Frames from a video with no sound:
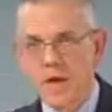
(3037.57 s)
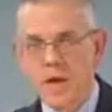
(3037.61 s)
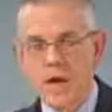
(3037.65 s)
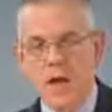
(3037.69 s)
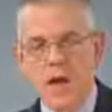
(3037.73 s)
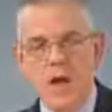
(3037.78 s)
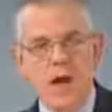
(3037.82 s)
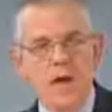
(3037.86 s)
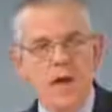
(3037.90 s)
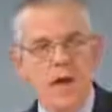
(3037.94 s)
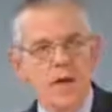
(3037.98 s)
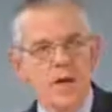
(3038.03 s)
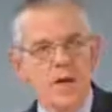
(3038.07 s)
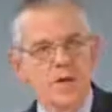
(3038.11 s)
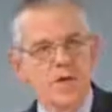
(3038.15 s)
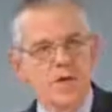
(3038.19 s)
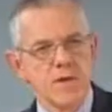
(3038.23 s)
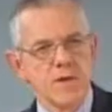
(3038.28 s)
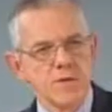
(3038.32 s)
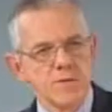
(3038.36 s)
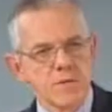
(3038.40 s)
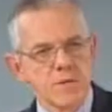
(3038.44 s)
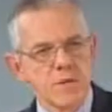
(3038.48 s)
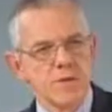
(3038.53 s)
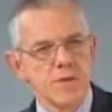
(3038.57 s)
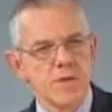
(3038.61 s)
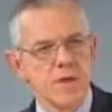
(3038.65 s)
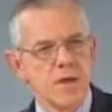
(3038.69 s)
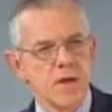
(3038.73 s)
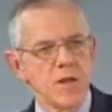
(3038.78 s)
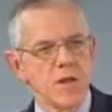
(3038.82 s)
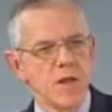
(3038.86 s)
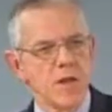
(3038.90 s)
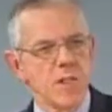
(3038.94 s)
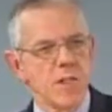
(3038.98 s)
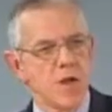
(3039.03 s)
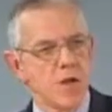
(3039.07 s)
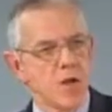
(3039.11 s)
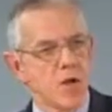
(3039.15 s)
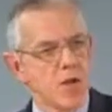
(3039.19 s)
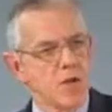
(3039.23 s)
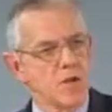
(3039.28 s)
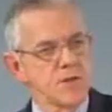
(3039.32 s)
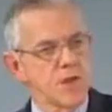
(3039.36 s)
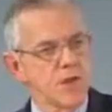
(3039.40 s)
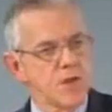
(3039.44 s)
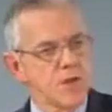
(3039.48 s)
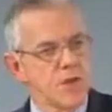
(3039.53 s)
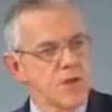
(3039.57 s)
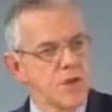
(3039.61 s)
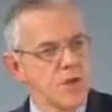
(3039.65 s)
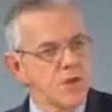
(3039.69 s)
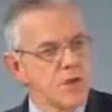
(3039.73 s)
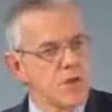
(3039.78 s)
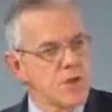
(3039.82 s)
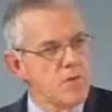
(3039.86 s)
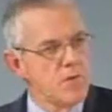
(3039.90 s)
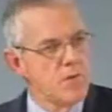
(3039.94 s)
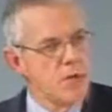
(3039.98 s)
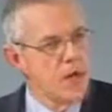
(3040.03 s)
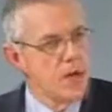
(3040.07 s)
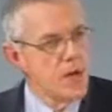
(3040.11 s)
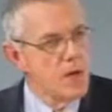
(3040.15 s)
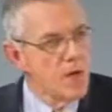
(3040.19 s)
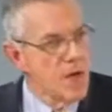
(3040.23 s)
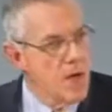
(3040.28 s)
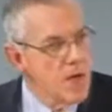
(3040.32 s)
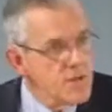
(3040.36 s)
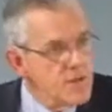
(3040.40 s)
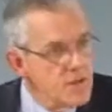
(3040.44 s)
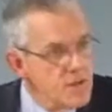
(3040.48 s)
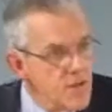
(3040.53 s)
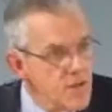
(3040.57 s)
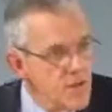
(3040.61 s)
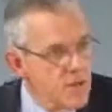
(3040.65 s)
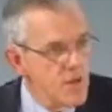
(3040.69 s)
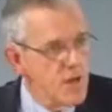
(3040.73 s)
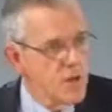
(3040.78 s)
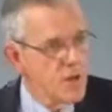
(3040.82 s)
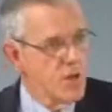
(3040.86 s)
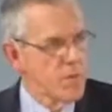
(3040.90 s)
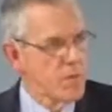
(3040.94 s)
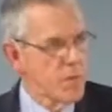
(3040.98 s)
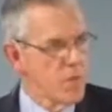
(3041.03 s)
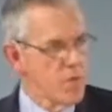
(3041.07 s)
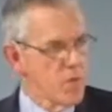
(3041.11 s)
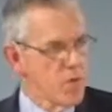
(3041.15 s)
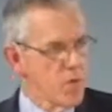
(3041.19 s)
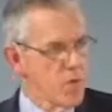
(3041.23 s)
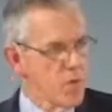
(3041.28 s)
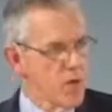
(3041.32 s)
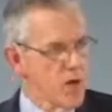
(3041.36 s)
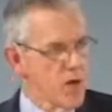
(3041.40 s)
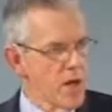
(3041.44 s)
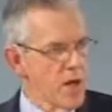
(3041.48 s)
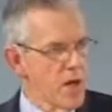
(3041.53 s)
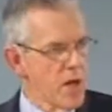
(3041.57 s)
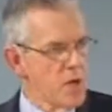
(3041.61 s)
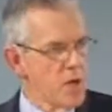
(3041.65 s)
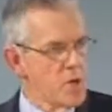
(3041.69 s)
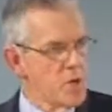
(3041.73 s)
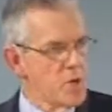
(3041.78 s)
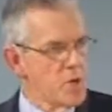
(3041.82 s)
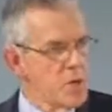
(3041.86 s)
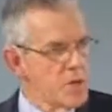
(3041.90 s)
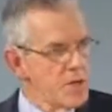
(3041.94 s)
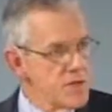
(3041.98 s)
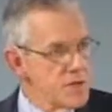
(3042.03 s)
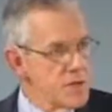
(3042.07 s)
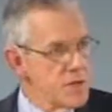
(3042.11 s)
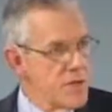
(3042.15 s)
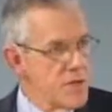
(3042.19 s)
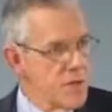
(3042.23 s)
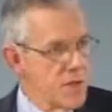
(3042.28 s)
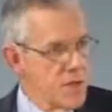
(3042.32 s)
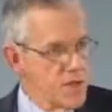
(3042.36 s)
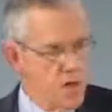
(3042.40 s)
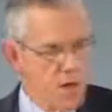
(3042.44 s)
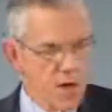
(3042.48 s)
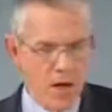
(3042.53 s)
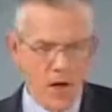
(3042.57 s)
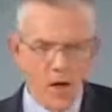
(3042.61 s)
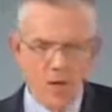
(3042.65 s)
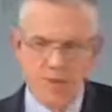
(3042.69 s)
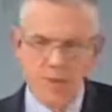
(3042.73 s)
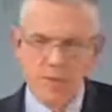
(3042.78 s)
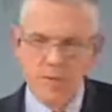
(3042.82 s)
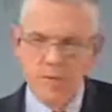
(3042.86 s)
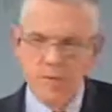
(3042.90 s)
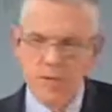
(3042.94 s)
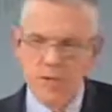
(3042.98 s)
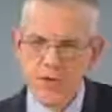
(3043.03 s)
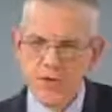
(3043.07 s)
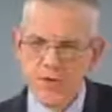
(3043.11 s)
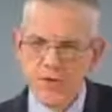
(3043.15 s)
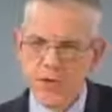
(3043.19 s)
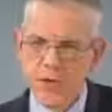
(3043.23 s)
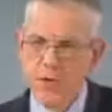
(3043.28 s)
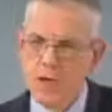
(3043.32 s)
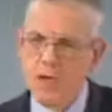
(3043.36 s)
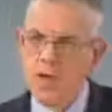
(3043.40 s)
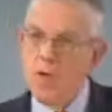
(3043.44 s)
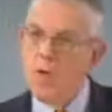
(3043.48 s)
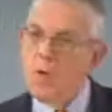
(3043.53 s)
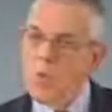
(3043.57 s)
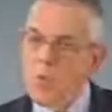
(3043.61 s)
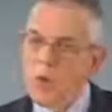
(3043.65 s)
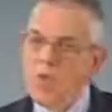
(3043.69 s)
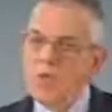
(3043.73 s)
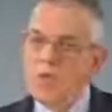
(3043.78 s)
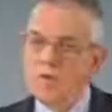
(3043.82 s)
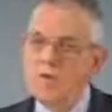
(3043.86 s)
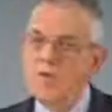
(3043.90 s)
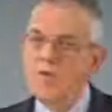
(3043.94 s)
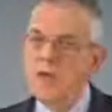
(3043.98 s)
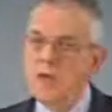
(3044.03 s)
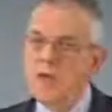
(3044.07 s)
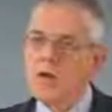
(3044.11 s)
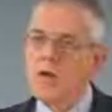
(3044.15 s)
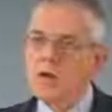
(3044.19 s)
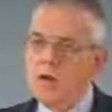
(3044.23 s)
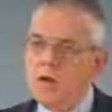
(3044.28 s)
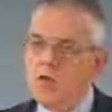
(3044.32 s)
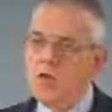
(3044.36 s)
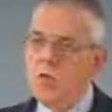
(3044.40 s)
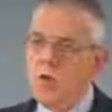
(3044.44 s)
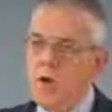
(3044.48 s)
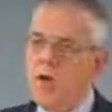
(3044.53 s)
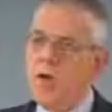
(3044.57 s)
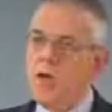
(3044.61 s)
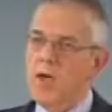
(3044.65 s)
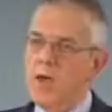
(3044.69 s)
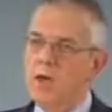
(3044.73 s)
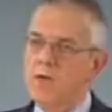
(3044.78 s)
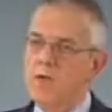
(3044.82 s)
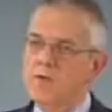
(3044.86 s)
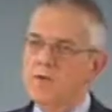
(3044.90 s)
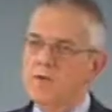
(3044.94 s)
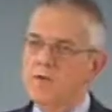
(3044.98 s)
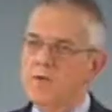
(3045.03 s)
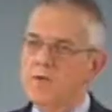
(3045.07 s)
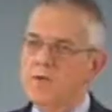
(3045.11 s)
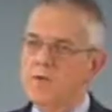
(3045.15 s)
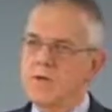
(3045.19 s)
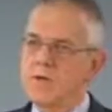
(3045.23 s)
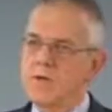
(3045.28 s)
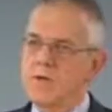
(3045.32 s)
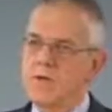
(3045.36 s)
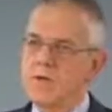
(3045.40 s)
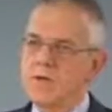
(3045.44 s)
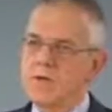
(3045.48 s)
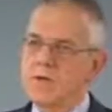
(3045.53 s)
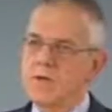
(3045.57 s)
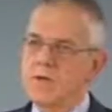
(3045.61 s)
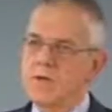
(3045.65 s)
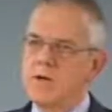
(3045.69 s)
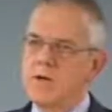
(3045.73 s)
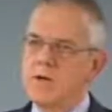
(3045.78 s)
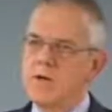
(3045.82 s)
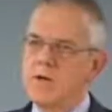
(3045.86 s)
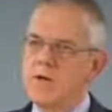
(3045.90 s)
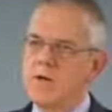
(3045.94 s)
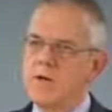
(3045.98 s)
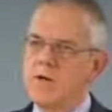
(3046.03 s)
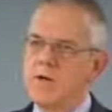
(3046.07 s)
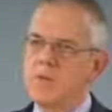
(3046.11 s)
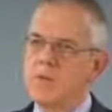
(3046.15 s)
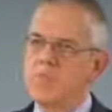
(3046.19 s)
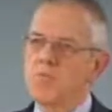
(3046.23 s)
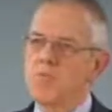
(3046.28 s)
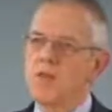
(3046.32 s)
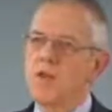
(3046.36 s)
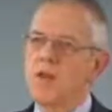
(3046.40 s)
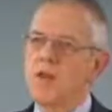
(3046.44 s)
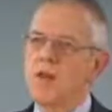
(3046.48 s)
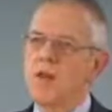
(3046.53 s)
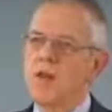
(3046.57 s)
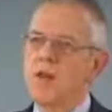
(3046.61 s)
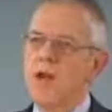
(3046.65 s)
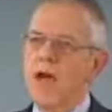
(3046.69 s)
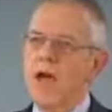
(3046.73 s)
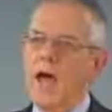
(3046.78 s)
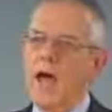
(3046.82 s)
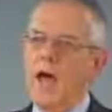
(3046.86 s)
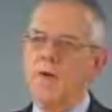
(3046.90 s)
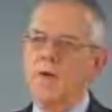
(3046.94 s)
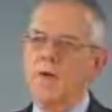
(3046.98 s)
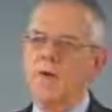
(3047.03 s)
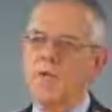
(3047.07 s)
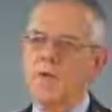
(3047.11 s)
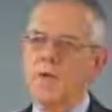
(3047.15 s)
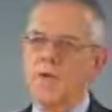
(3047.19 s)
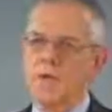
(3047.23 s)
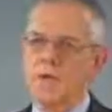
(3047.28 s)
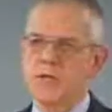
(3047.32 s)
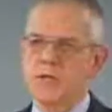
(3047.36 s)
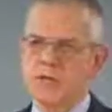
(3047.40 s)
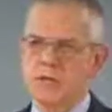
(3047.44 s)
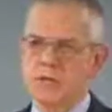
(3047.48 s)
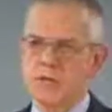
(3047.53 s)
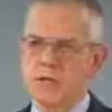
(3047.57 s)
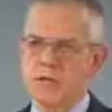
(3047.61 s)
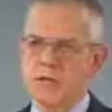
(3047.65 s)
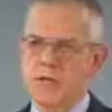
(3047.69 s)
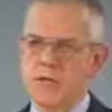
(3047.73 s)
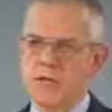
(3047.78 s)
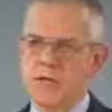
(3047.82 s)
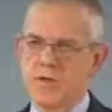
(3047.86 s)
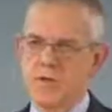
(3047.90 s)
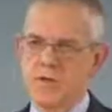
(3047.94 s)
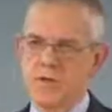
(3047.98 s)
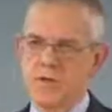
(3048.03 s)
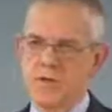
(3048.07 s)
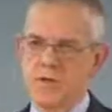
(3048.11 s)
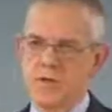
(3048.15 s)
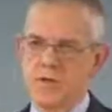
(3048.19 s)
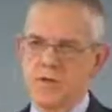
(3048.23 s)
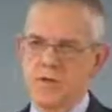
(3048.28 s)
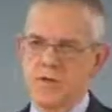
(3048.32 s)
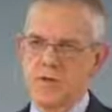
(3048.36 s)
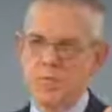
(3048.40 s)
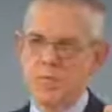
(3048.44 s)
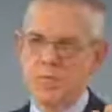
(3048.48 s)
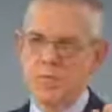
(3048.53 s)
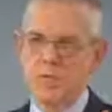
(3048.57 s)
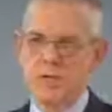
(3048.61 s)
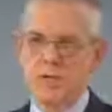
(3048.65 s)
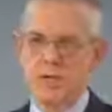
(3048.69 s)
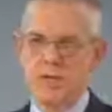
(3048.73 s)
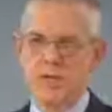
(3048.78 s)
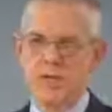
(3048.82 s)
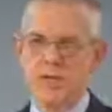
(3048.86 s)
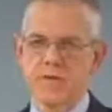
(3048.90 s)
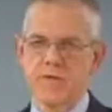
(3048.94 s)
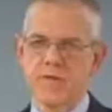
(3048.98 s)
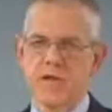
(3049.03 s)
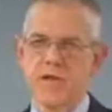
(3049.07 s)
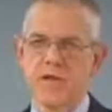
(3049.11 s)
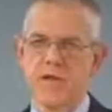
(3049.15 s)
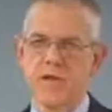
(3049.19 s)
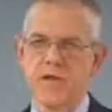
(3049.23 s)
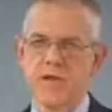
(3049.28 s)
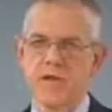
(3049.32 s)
And it's interesting that because every human being does come equipped with a brain, who is in God's image, we invent new ways to breed out of nature productivity.